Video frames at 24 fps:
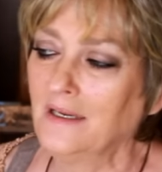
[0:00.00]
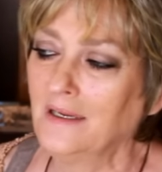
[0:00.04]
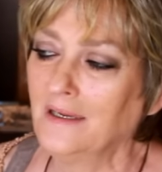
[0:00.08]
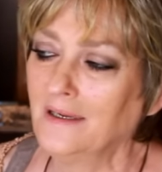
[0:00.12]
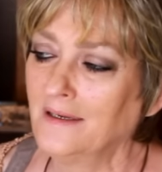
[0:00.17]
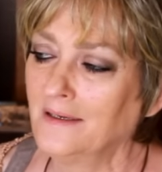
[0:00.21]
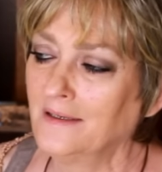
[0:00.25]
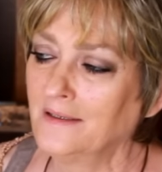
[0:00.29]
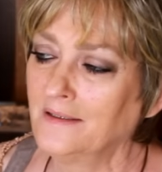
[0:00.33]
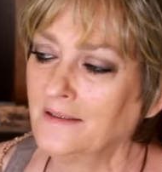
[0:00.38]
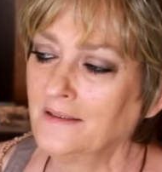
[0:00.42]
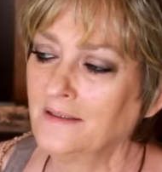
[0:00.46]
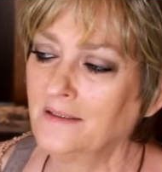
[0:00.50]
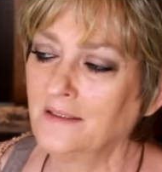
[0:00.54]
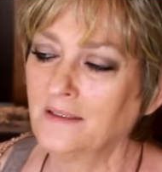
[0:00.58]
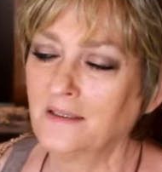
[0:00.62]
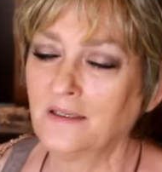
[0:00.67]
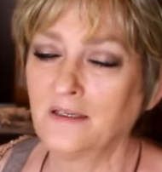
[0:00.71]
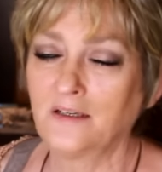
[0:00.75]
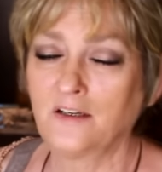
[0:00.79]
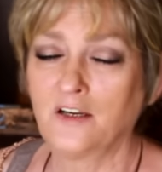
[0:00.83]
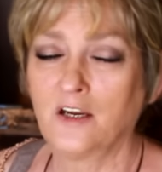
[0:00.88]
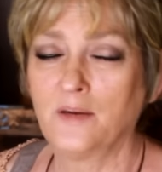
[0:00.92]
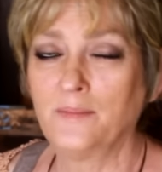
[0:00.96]
And
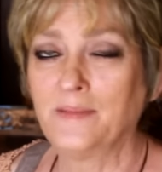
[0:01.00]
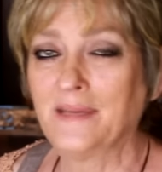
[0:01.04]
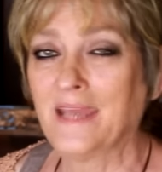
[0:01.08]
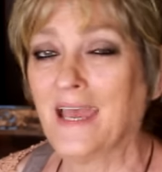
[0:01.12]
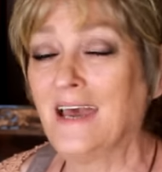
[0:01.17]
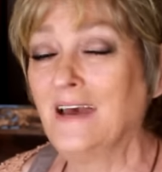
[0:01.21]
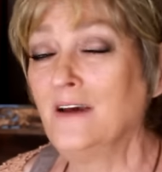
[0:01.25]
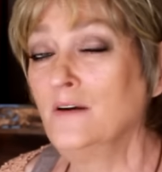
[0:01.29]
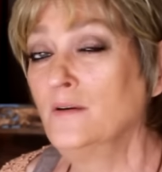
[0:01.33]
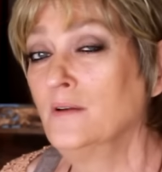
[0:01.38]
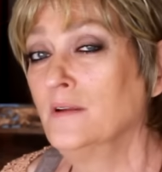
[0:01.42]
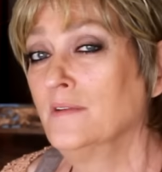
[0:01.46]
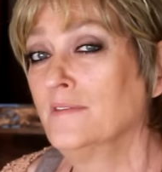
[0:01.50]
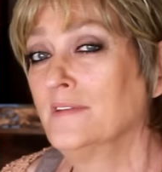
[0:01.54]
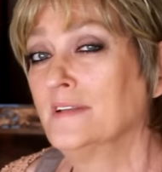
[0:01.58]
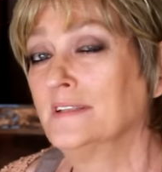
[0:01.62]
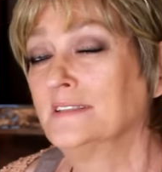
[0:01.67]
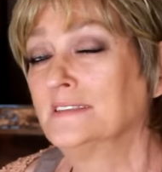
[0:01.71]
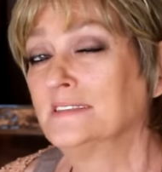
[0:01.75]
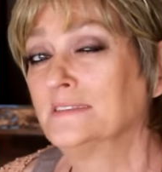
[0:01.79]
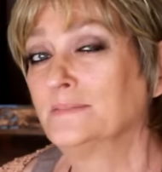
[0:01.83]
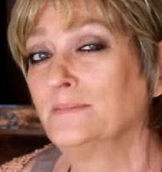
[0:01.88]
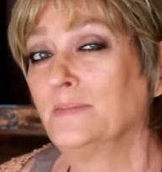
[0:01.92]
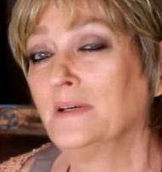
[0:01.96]
coming out of
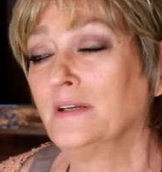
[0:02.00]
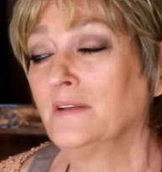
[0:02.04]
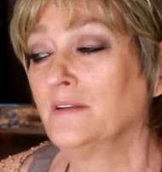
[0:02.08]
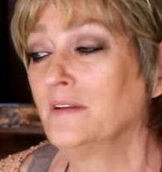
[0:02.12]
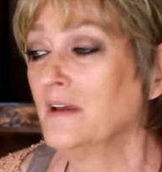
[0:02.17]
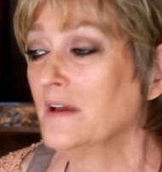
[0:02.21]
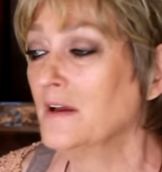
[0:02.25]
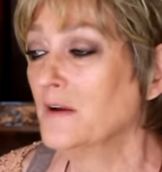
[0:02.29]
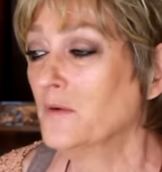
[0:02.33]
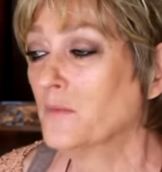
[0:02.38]
this month,